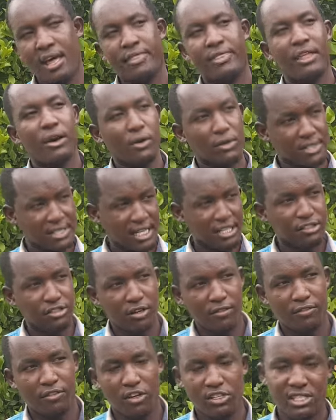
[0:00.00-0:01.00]
There was the issue
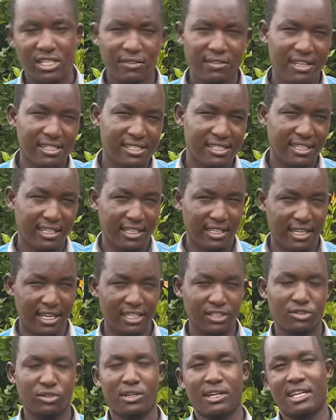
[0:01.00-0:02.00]
of conservancy
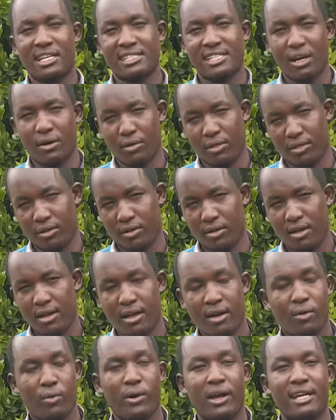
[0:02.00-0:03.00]
in Turkana South,
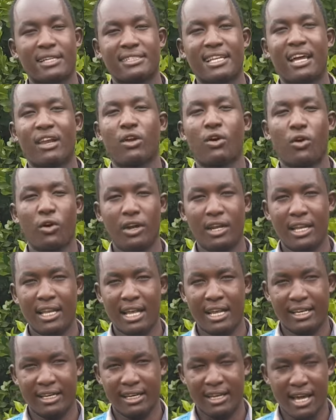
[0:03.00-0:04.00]
where Tullow Oil
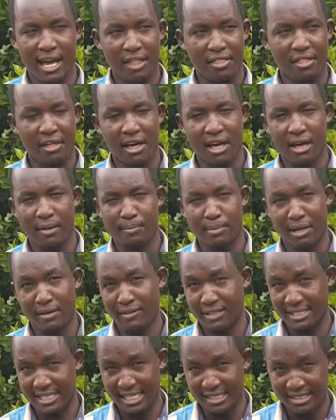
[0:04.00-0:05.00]
and other
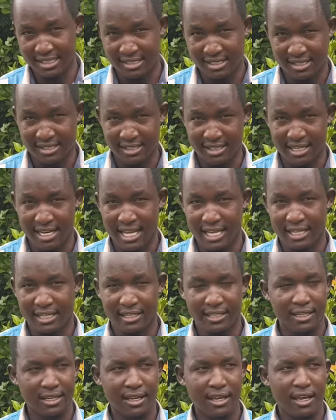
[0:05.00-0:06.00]
private entities like
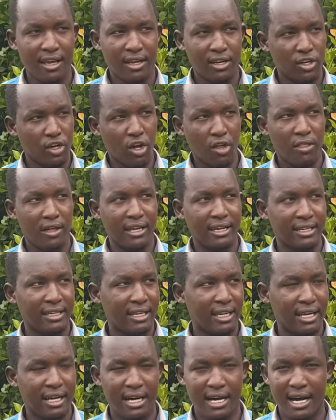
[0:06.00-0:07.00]
Northern
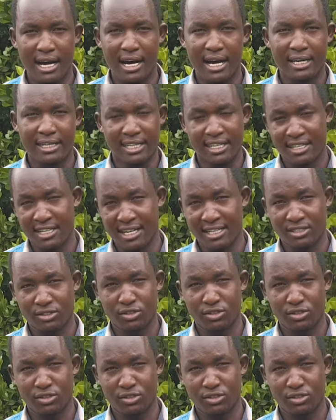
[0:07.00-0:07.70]
uh, Rangeland